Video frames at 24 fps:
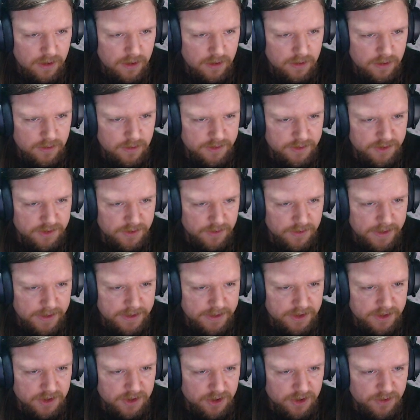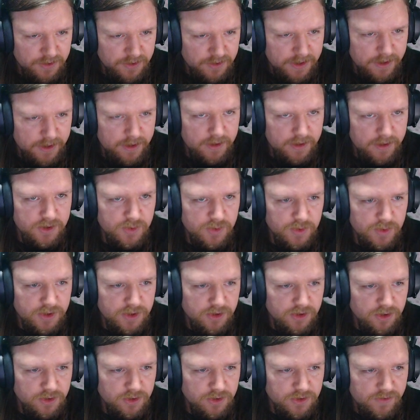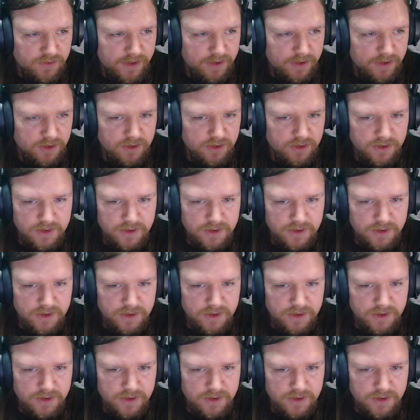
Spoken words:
So let's go and switch those around, because I'm